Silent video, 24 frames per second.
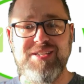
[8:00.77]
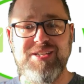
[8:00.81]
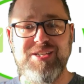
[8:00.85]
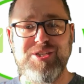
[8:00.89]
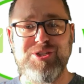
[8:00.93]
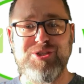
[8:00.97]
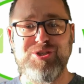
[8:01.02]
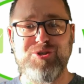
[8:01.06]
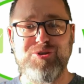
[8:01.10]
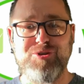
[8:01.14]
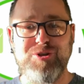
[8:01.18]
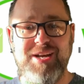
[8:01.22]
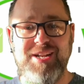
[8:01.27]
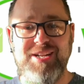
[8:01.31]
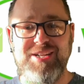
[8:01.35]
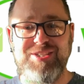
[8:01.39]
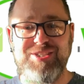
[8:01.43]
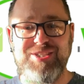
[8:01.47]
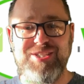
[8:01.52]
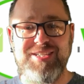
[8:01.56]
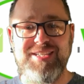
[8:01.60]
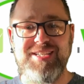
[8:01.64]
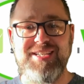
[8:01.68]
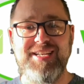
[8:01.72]

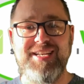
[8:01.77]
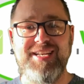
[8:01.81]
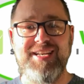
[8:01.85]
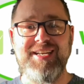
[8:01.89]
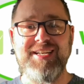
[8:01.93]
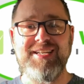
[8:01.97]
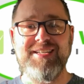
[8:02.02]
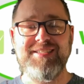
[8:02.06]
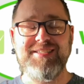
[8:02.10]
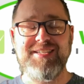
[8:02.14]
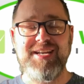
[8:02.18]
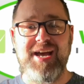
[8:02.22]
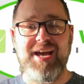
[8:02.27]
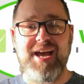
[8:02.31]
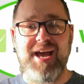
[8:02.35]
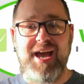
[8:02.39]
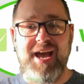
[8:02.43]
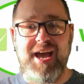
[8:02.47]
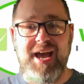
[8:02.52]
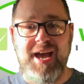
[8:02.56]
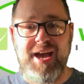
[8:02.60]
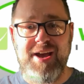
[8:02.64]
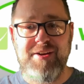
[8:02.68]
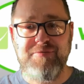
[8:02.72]
Strategy is
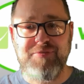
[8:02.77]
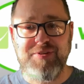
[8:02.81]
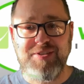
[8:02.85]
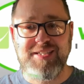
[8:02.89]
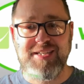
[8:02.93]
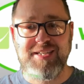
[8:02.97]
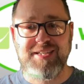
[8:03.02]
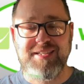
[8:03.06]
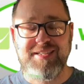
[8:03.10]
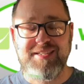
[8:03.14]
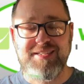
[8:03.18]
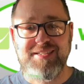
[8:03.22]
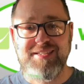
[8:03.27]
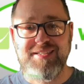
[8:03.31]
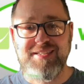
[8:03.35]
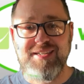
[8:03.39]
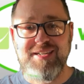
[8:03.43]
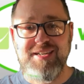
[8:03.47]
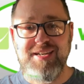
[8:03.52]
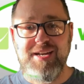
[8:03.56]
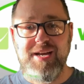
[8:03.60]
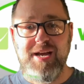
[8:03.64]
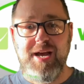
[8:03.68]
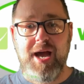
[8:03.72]
everything.
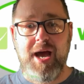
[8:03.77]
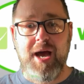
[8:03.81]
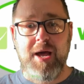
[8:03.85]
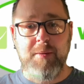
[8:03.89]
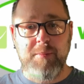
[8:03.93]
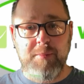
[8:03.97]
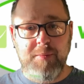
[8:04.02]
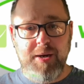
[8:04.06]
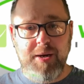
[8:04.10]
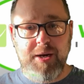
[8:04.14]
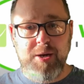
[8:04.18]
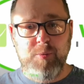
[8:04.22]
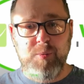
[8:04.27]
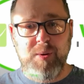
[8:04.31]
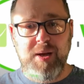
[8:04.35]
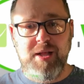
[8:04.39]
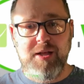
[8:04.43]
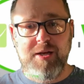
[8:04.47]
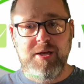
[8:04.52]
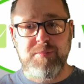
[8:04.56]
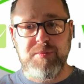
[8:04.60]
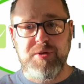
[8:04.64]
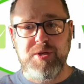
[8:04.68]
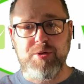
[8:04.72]
And I want to
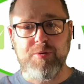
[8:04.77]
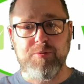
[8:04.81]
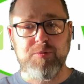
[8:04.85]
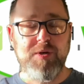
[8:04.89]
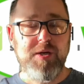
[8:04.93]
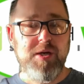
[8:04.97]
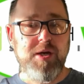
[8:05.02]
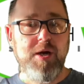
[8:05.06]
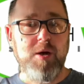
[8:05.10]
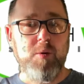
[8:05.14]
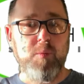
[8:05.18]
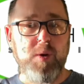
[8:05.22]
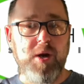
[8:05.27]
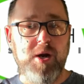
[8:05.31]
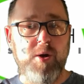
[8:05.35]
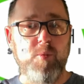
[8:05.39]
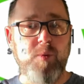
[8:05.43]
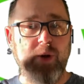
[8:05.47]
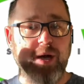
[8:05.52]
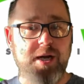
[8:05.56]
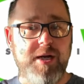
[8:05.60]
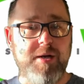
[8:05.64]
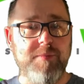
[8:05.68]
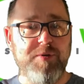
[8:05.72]
welcome you. I want to
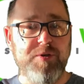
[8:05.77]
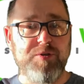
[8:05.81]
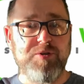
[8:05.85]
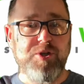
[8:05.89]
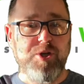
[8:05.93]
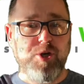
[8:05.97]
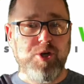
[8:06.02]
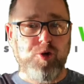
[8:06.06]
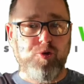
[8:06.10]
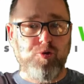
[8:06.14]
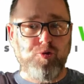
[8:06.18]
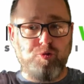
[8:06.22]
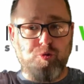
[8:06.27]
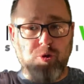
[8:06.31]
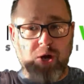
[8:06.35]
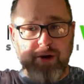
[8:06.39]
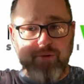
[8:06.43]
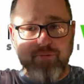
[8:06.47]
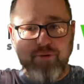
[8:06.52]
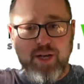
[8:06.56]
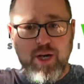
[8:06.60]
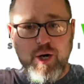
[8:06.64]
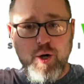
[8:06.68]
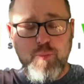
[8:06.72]
welcome you to the
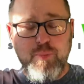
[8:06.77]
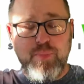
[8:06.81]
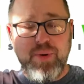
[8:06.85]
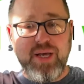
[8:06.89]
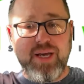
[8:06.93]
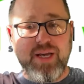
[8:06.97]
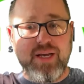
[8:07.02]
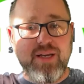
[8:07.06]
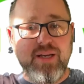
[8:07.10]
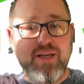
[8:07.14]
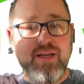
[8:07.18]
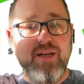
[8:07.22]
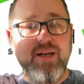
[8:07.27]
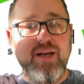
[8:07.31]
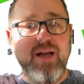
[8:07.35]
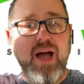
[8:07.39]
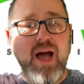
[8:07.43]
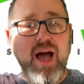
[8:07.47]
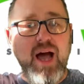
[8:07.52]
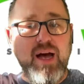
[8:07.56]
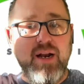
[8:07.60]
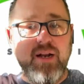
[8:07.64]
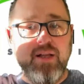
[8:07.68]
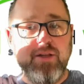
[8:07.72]
great reopening
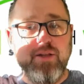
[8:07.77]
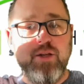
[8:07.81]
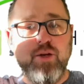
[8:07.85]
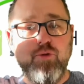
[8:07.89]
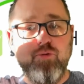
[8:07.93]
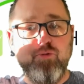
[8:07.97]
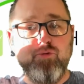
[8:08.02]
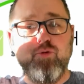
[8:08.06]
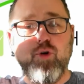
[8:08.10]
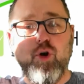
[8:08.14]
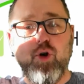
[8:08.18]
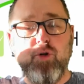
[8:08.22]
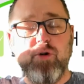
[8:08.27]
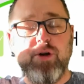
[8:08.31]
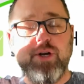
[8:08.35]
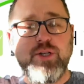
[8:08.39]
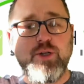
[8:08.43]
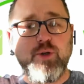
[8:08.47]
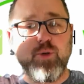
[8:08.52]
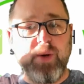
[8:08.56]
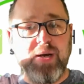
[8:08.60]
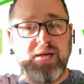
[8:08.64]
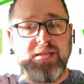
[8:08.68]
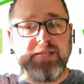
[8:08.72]
and the new roaring
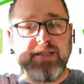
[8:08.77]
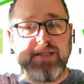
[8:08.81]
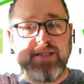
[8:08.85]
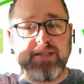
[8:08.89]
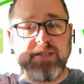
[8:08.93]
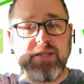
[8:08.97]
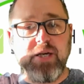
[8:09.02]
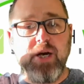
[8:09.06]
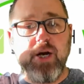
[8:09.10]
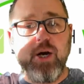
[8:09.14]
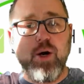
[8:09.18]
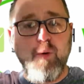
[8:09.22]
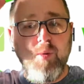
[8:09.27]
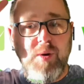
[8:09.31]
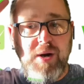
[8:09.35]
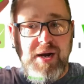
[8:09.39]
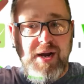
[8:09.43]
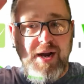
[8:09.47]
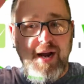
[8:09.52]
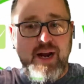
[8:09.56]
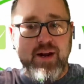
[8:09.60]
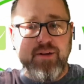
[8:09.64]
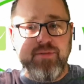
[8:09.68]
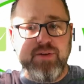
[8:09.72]
20s
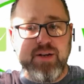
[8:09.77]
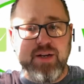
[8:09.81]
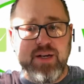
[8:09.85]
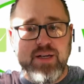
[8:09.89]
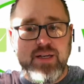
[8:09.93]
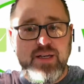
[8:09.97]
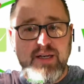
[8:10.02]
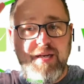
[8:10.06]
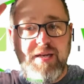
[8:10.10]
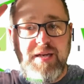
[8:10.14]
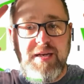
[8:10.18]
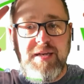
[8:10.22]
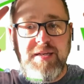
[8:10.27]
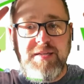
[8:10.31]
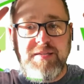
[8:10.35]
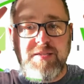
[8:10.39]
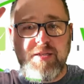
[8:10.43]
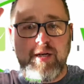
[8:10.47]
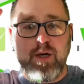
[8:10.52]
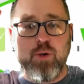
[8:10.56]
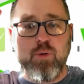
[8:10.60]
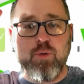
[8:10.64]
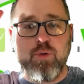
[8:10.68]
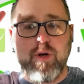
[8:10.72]
where everything is
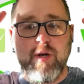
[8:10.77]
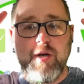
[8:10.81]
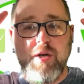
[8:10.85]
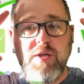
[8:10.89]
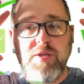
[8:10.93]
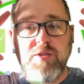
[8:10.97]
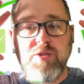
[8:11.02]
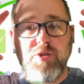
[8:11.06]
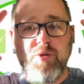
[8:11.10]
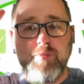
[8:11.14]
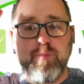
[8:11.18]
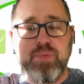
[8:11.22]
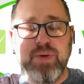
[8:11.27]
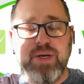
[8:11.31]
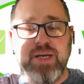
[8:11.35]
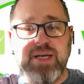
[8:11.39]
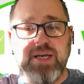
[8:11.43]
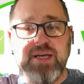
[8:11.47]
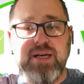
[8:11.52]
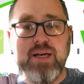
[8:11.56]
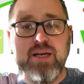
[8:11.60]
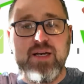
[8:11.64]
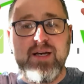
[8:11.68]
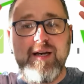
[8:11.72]
going to
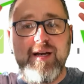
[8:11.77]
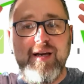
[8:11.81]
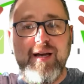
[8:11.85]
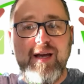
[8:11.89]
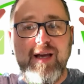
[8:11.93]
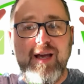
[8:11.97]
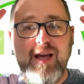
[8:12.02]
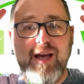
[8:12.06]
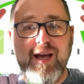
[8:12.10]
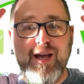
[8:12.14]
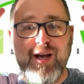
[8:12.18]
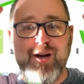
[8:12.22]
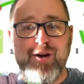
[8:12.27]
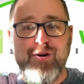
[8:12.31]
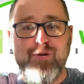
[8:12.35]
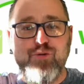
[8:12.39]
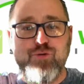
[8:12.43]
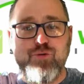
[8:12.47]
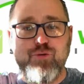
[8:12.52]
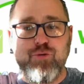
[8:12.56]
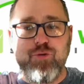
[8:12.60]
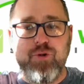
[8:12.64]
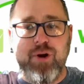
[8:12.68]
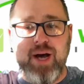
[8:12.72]
be
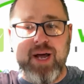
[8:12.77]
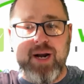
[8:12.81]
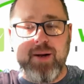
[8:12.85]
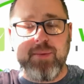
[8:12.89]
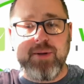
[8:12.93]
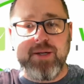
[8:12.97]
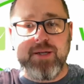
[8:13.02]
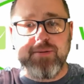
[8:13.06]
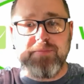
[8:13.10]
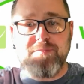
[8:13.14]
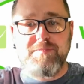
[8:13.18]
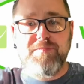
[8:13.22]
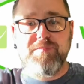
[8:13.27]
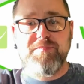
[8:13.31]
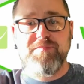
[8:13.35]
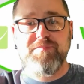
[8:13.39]
incredible.